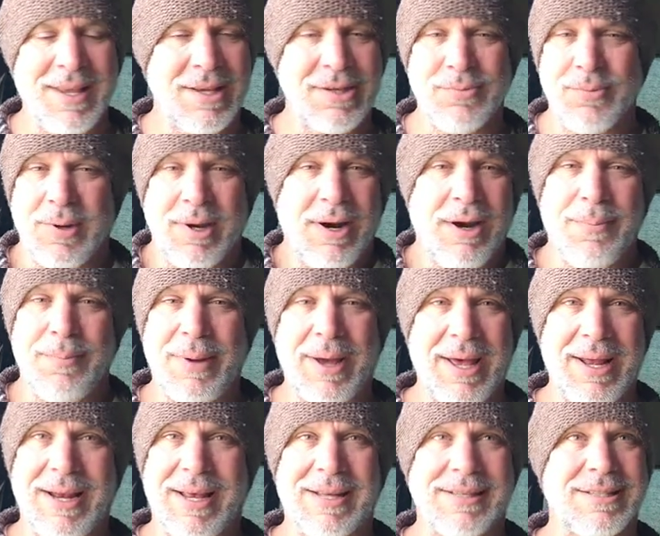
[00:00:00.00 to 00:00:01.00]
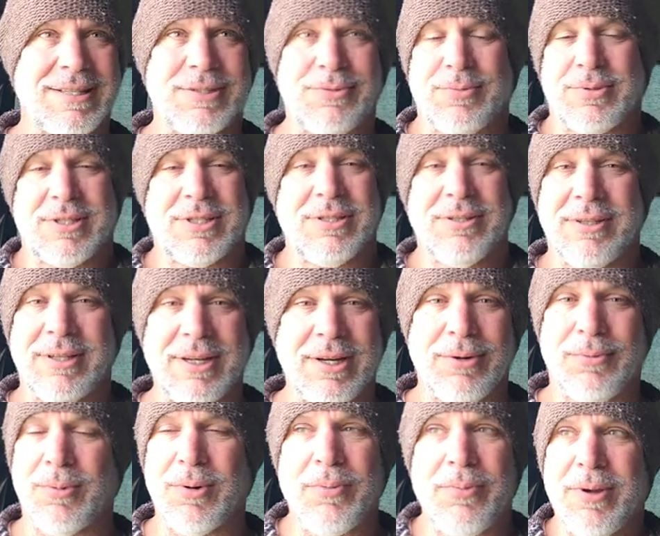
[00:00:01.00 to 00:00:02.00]
Because we are badasses. We're still
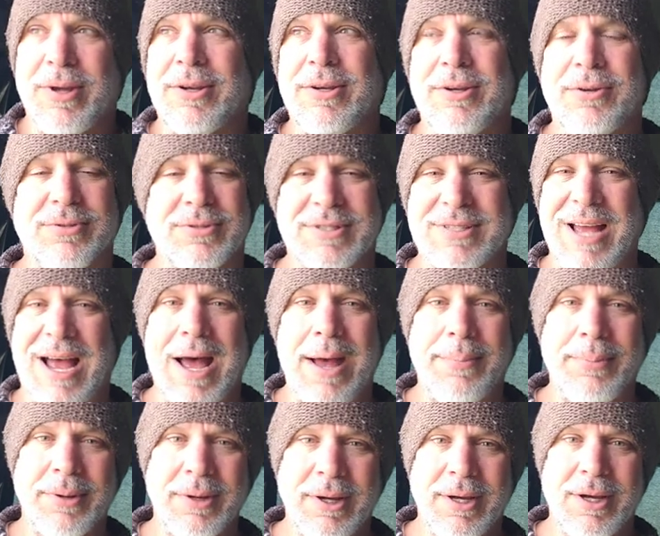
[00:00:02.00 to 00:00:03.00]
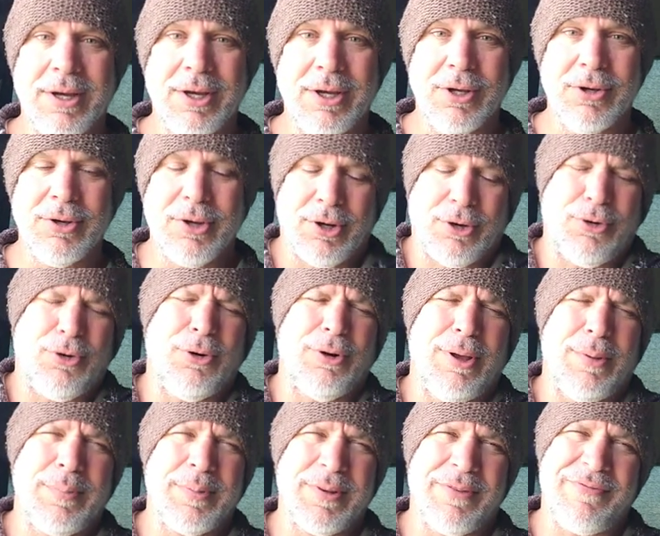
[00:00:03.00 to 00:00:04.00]
here. What are we going to do? Stop? You going to
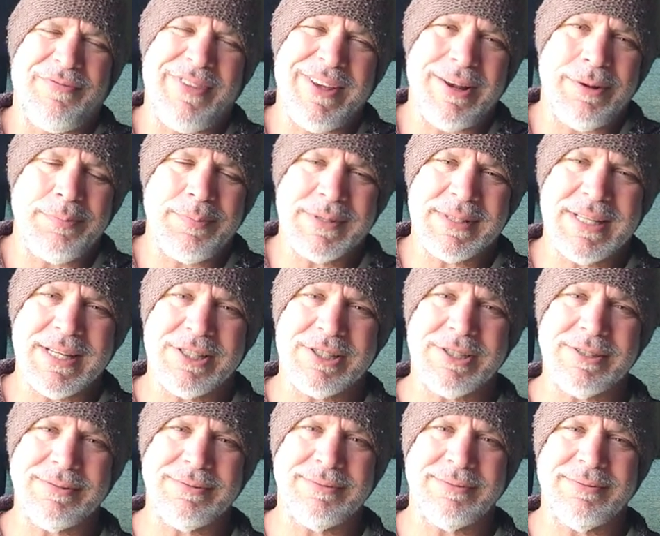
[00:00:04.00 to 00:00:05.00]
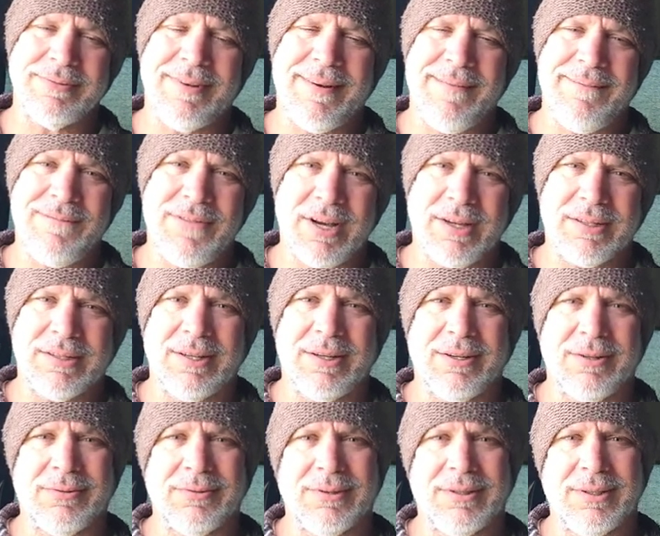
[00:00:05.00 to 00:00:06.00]
curl up in the fetal position? Fuck
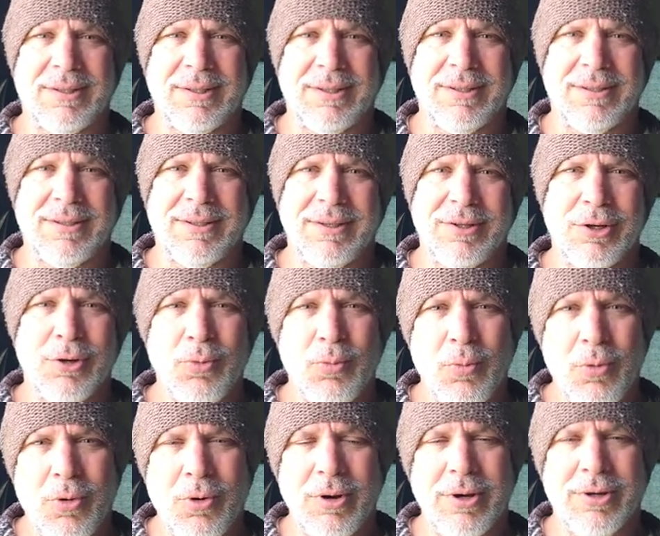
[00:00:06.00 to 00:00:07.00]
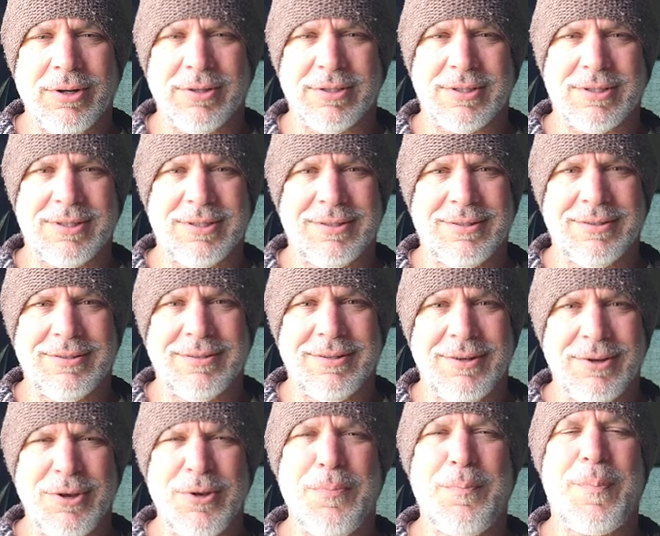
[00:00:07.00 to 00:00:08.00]
no. You're warriors.
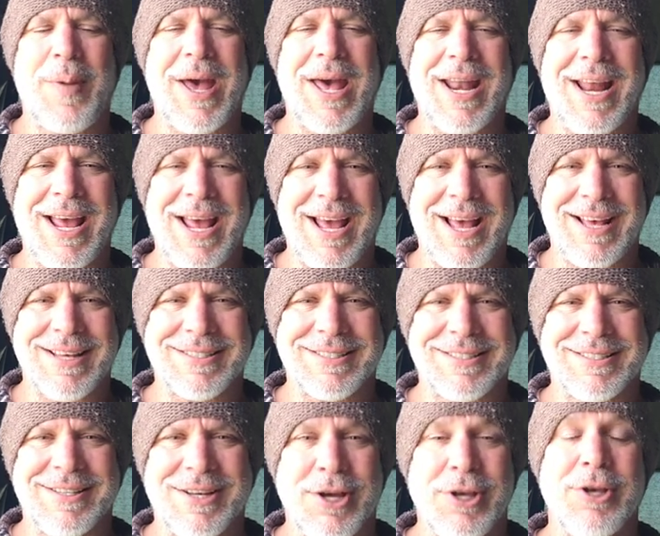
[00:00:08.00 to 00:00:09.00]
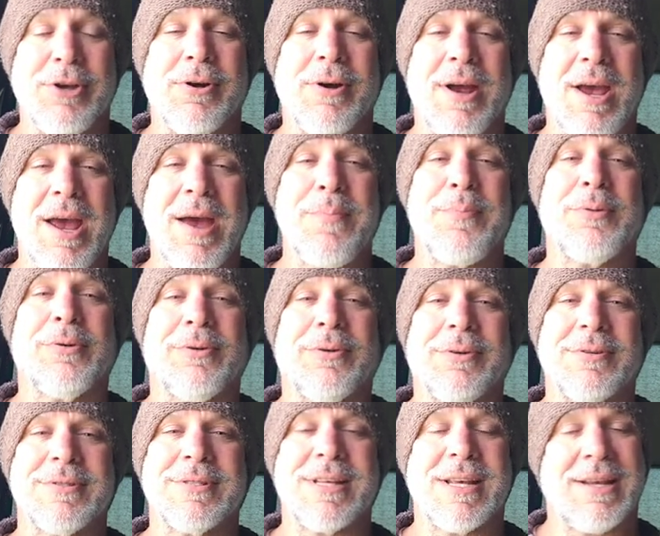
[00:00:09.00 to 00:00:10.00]
You're badass. You're
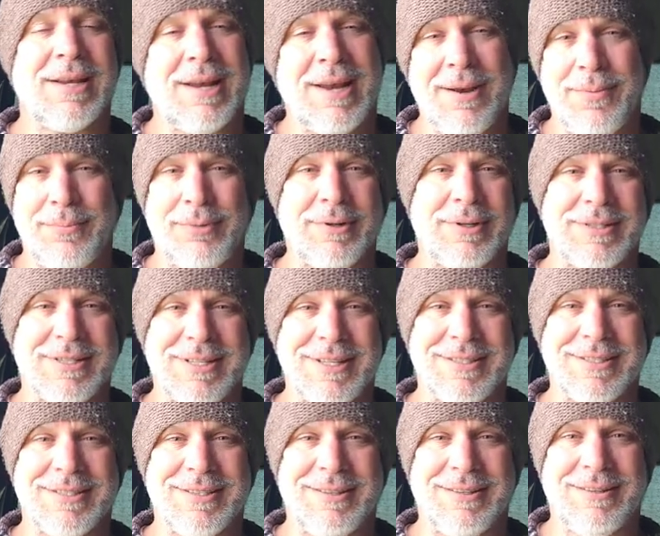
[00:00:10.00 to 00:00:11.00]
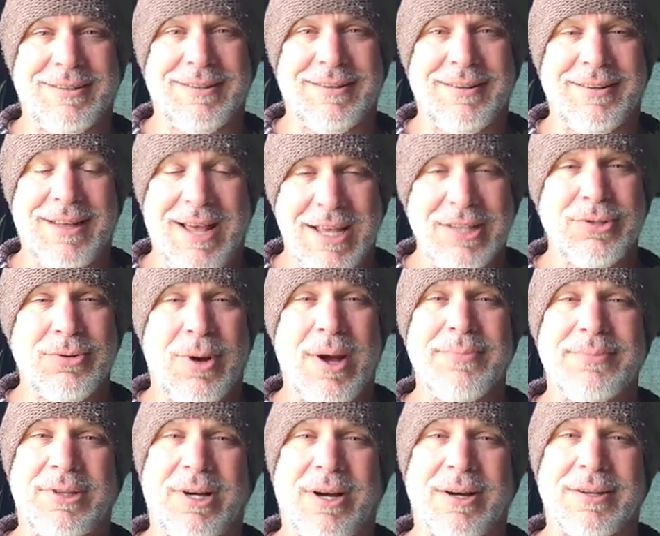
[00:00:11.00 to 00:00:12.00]
emperors and empresses. That's who
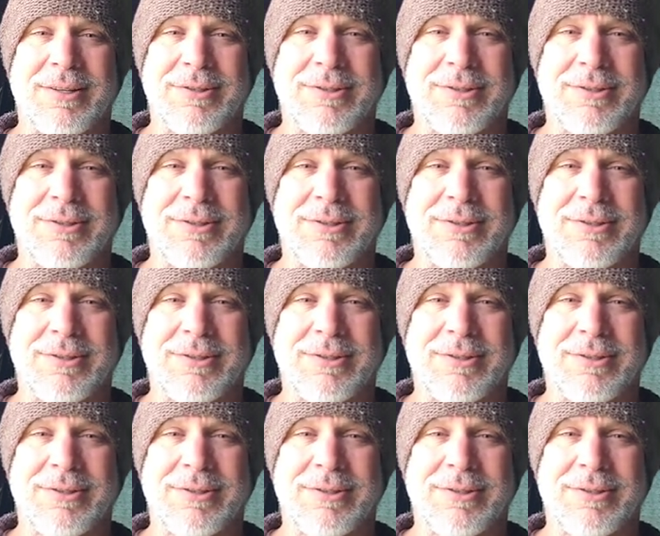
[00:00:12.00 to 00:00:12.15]
I'm talking